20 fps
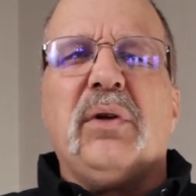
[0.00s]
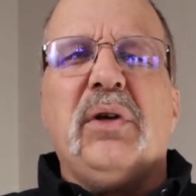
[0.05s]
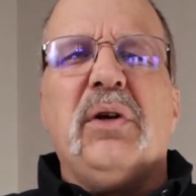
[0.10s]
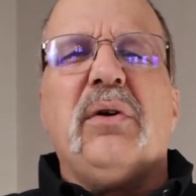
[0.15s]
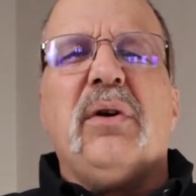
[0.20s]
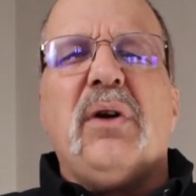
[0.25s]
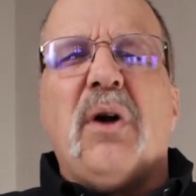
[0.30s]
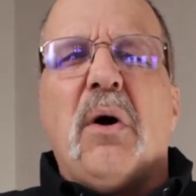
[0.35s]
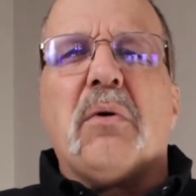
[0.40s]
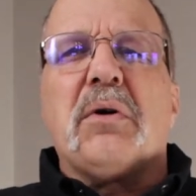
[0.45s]

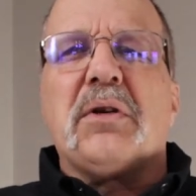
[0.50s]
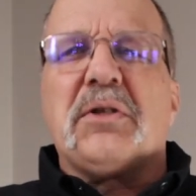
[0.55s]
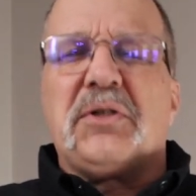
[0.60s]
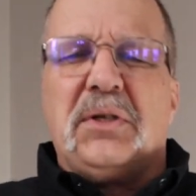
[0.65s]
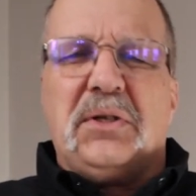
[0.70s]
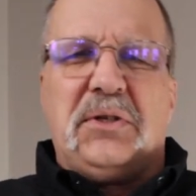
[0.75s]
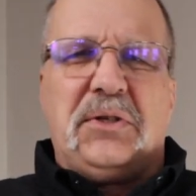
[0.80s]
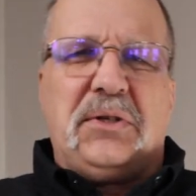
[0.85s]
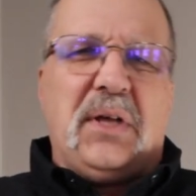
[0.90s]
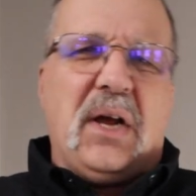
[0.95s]
You notice
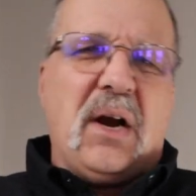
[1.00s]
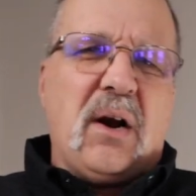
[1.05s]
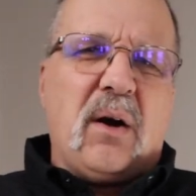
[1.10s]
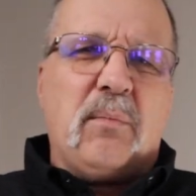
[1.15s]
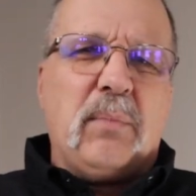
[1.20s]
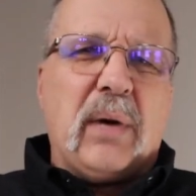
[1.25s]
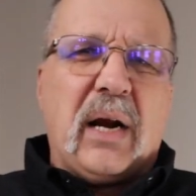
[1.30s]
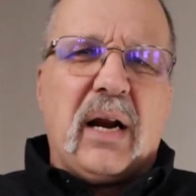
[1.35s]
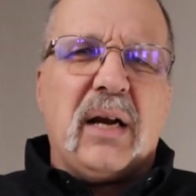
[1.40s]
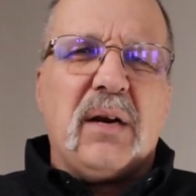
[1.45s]
it's there,
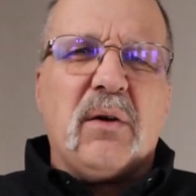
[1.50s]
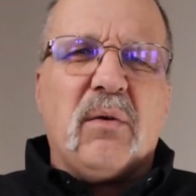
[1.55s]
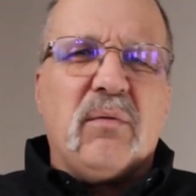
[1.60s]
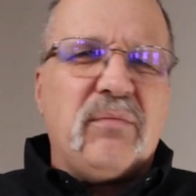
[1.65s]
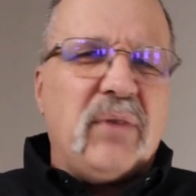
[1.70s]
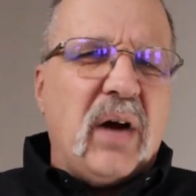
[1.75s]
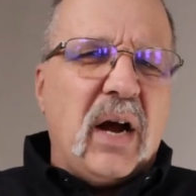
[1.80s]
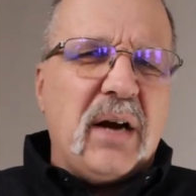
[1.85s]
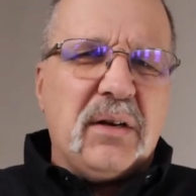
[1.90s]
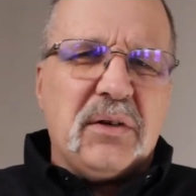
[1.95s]
but I don't
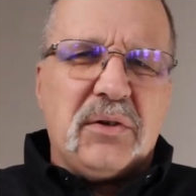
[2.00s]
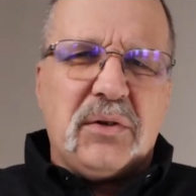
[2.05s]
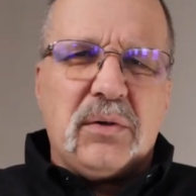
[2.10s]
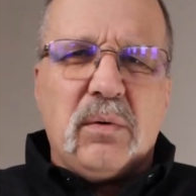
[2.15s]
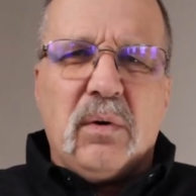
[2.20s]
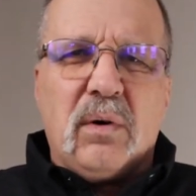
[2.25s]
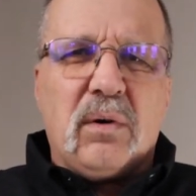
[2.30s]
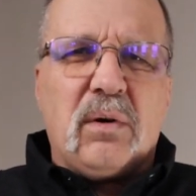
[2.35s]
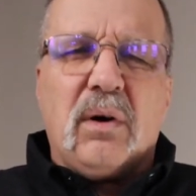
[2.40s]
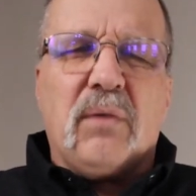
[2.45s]
find it
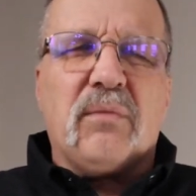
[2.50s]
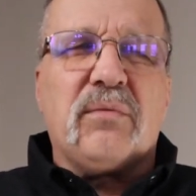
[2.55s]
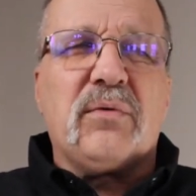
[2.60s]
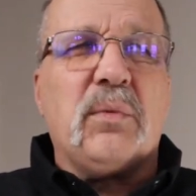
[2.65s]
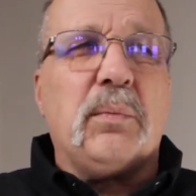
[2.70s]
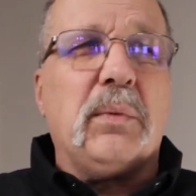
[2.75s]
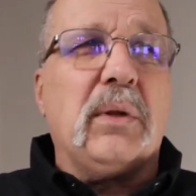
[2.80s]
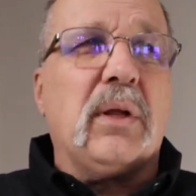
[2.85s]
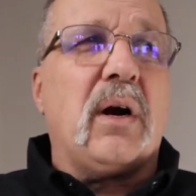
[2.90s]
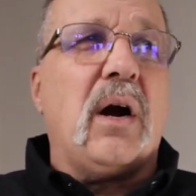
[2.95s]
too
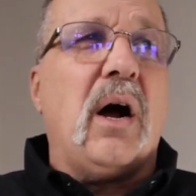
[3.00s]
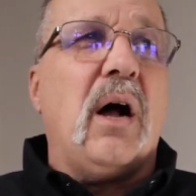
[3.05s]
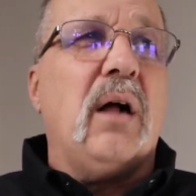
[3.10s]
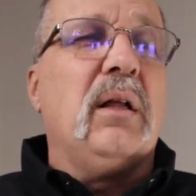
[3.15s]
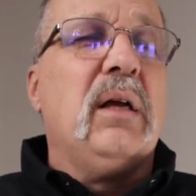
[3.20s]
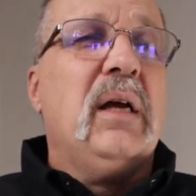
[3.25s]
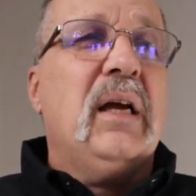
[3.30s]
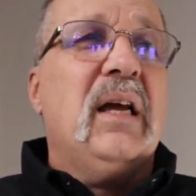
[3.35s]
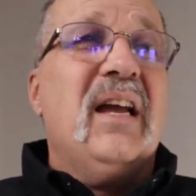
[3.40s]
uncomfortable at all.